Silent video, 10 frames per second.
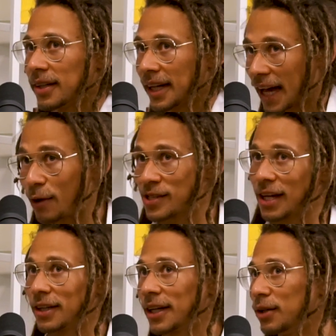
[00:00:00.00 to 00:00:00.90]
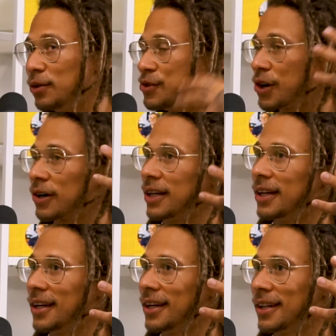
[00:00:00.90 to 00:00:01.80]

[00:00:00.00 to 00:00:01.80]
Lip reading: like, I was on like a new journey.